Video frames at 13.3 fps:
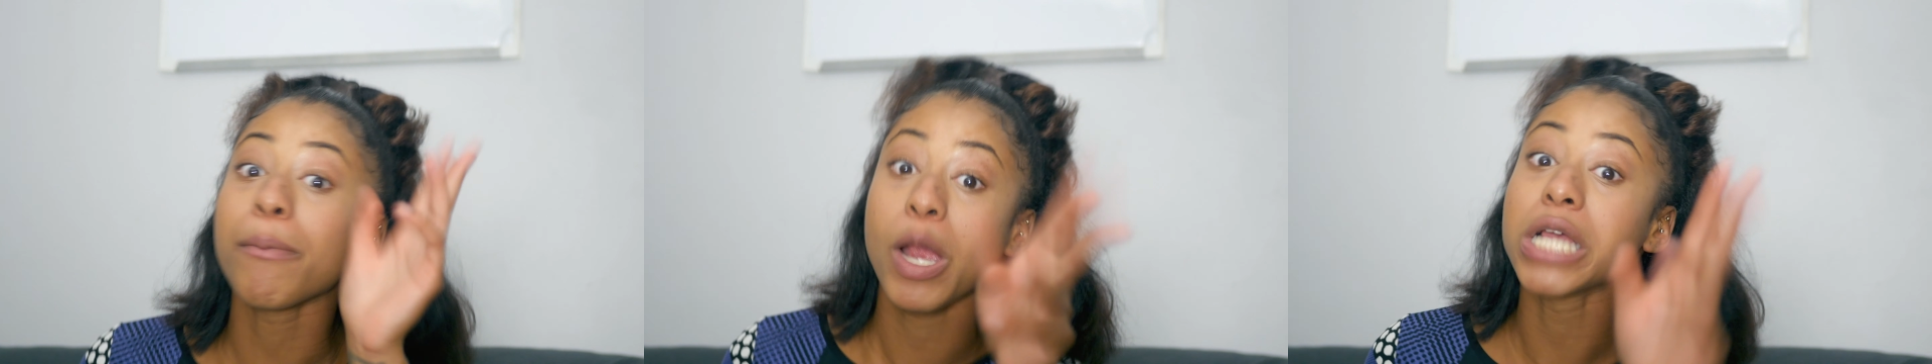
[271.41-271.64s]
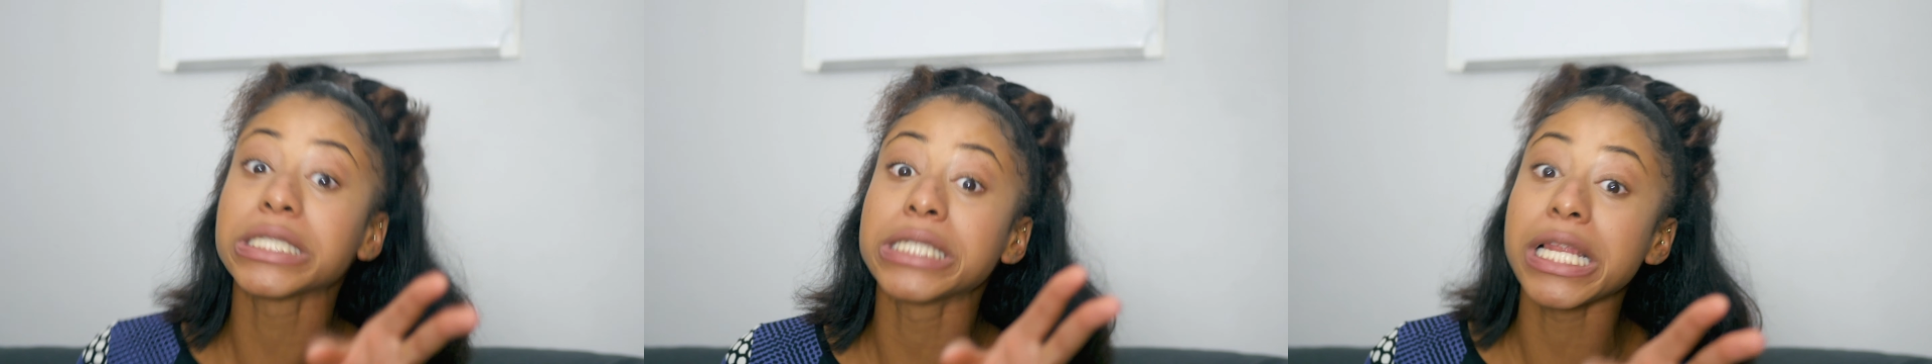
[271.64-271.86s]

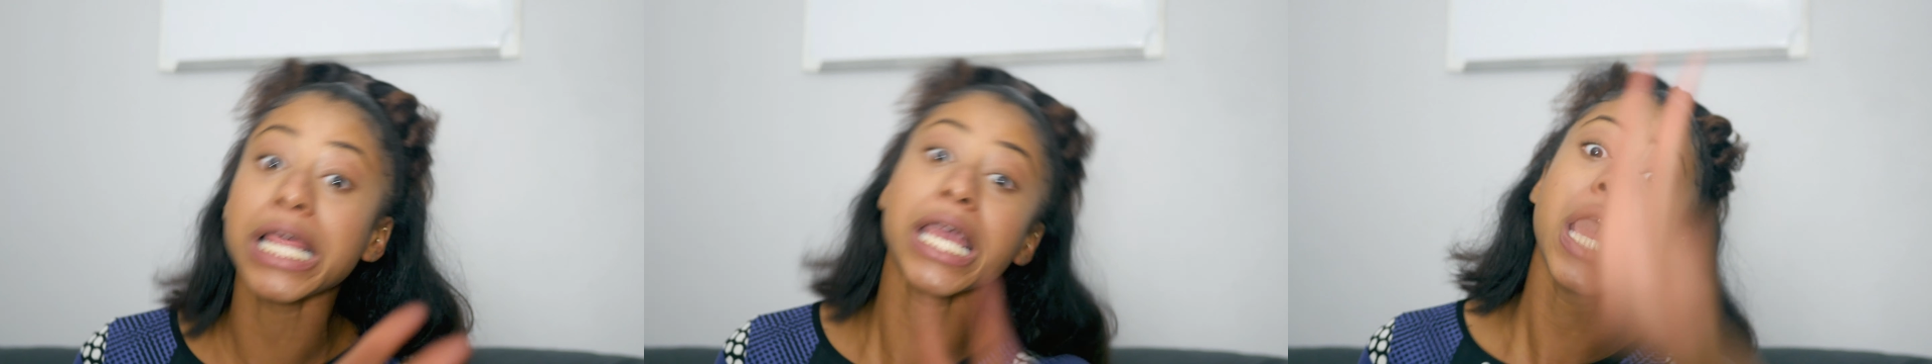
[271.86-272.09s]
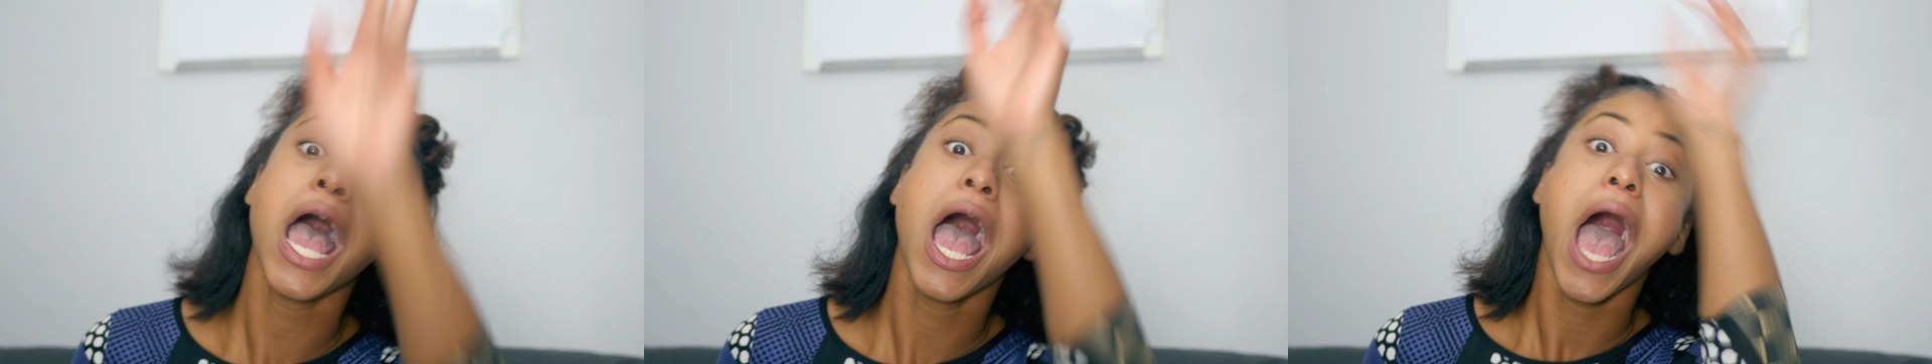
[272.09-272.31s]

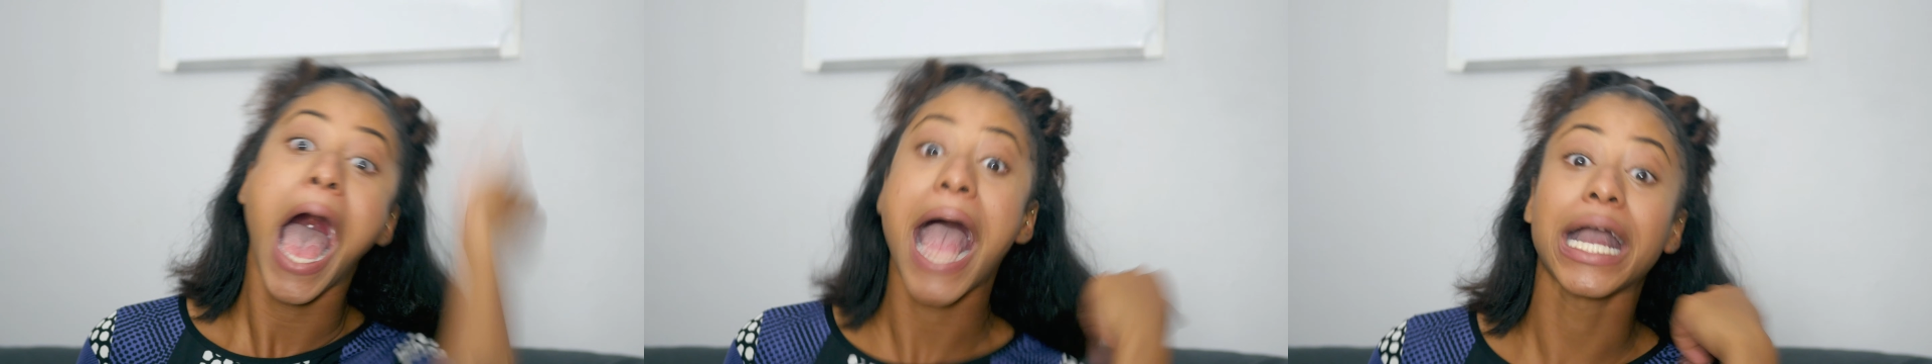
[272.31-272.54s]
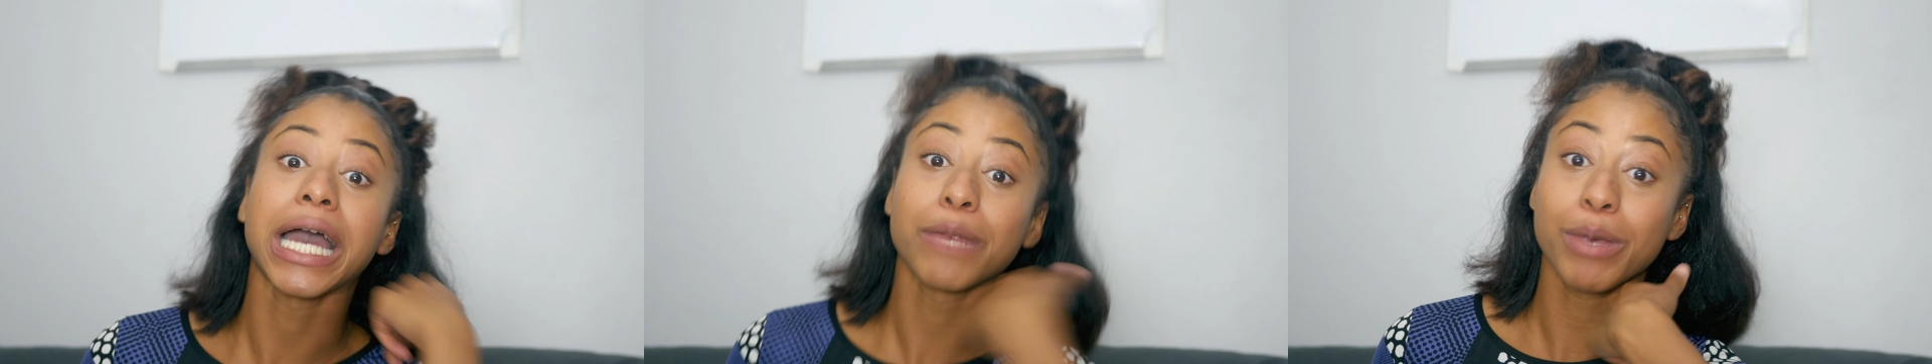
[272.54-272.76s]
personally,
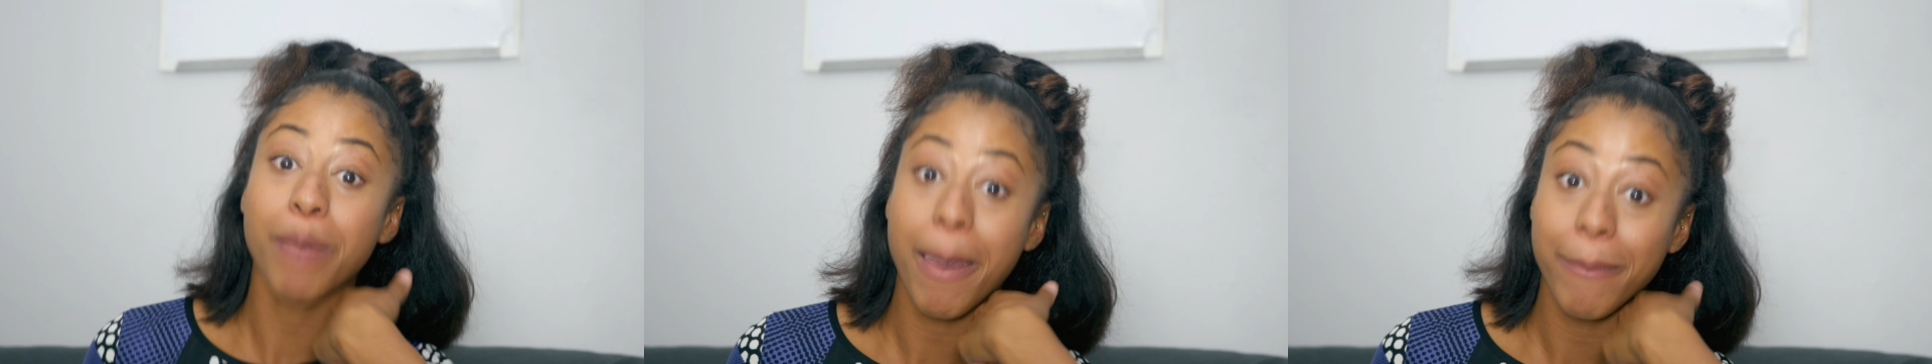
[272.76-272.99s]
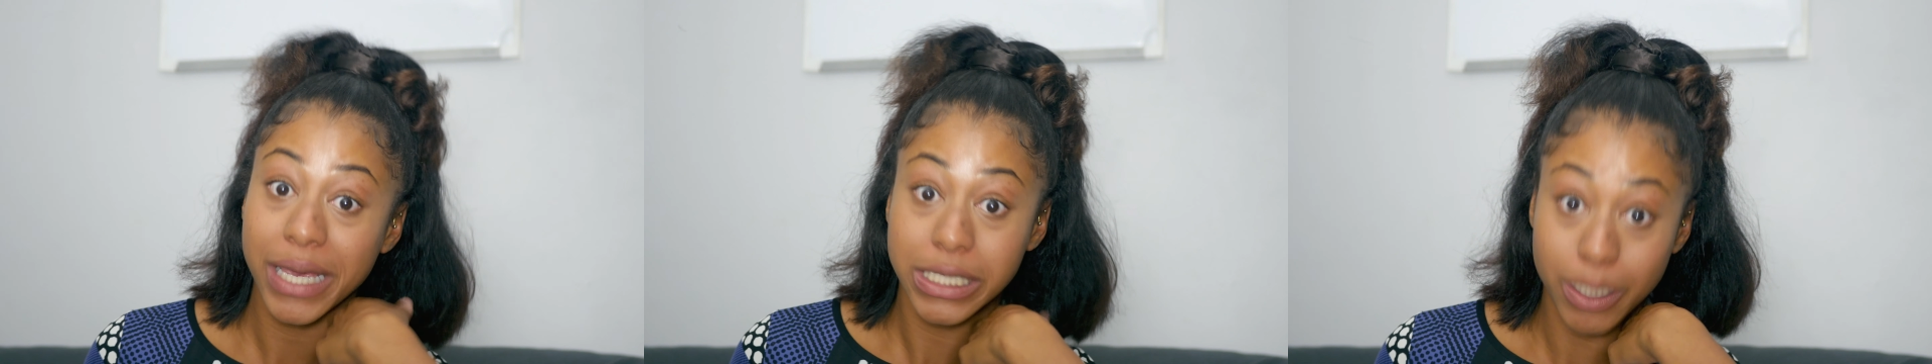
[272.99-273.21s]
I gotta be my
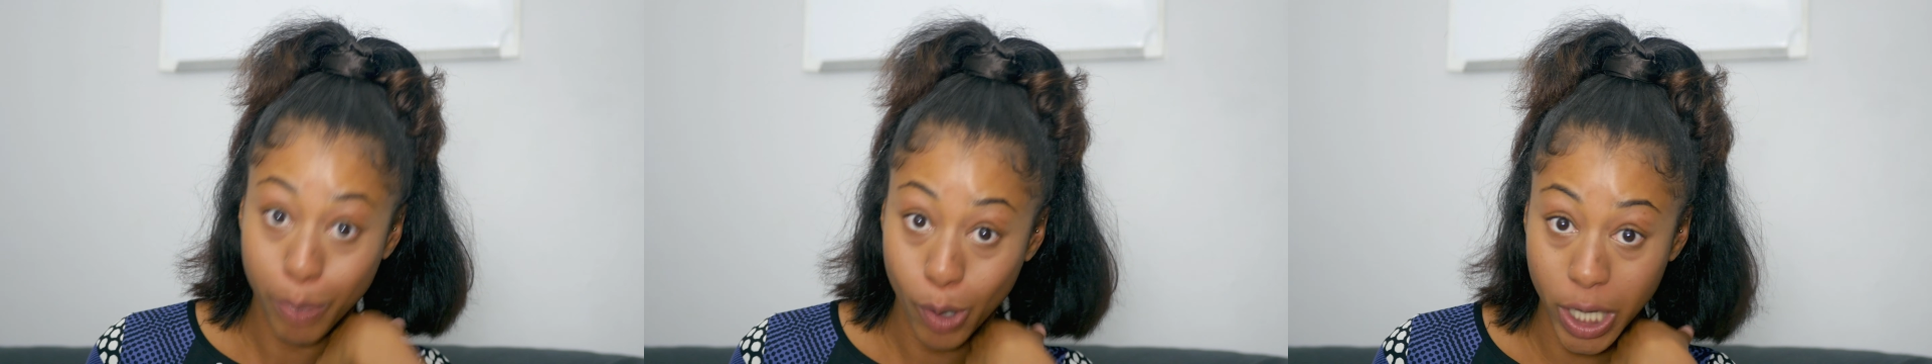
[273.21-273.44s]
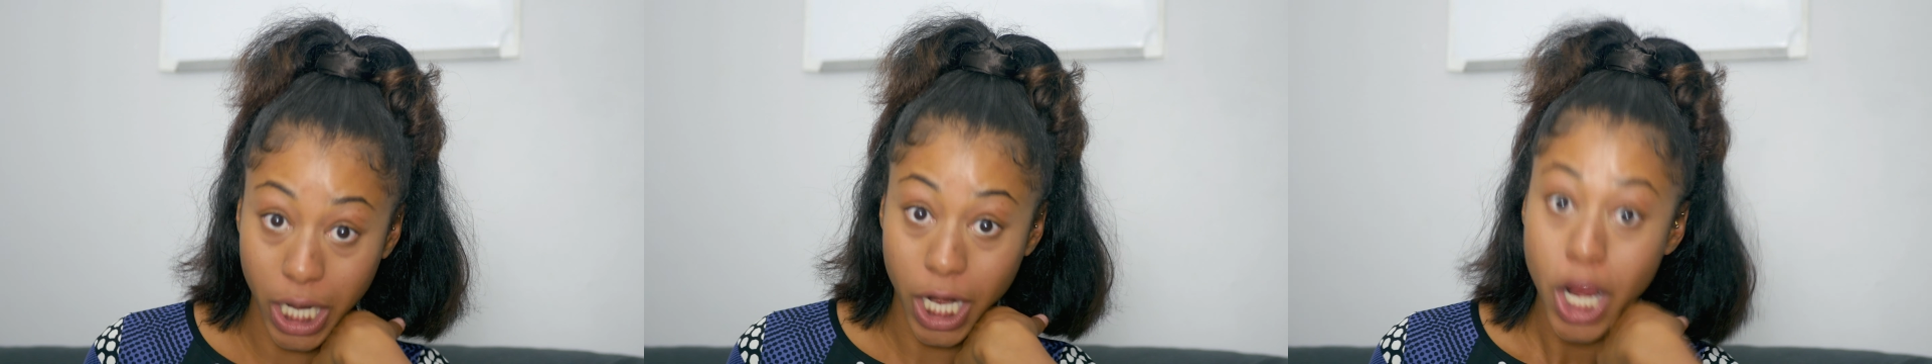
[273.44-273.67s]
biggest
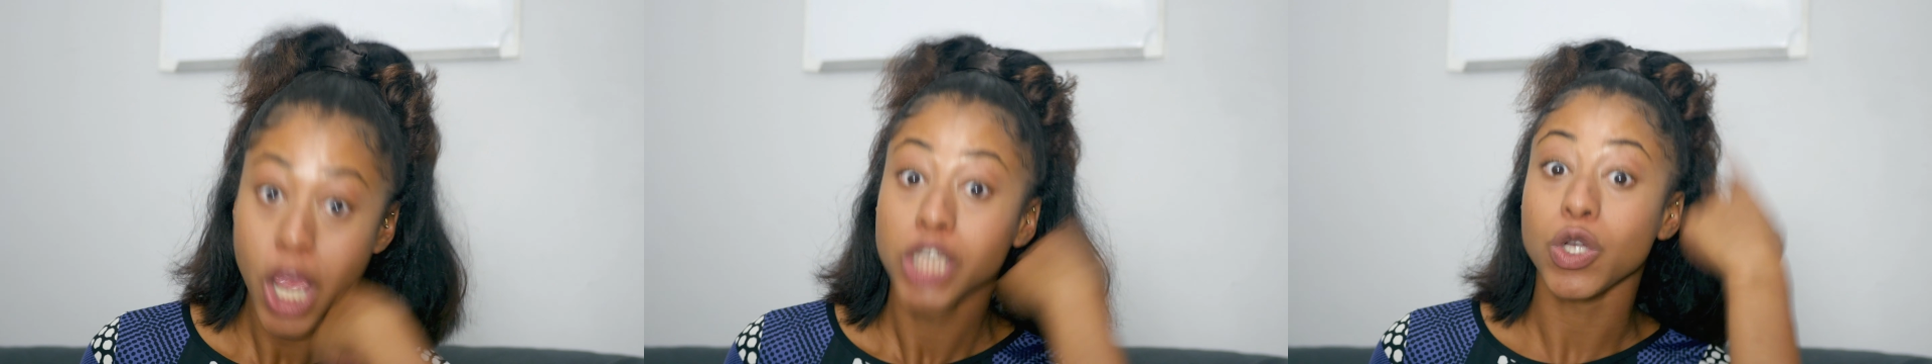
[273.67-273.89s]
supporter.